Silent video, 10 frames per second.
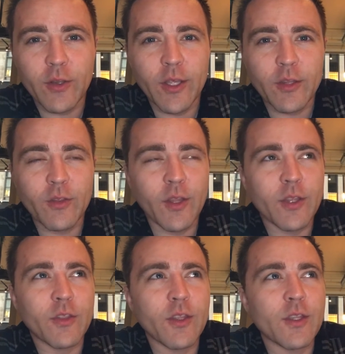Like
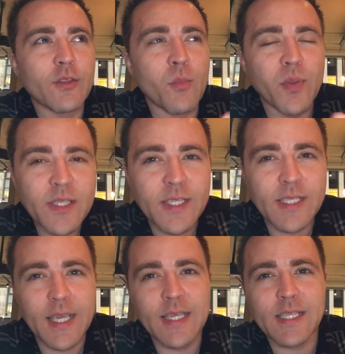the business
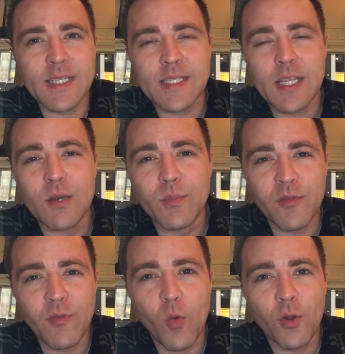case has to come
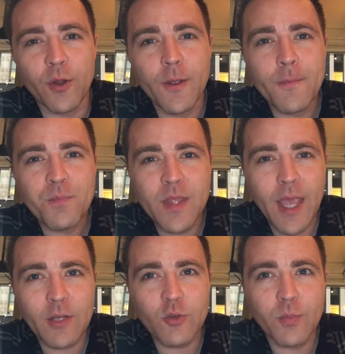before the
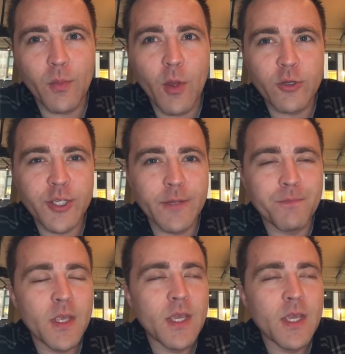actual promotion.